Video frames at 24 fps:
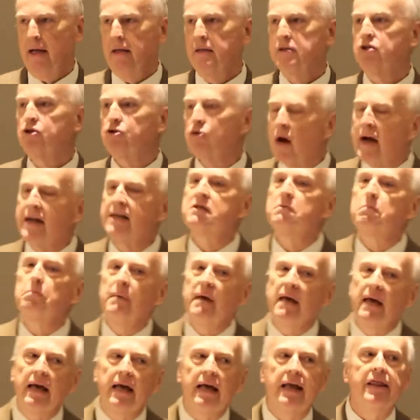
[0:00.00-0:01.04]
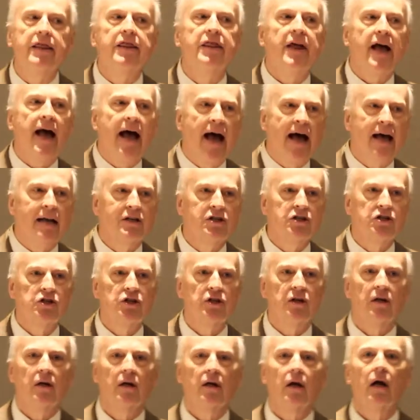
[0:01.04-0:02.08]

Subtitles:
It strikes me that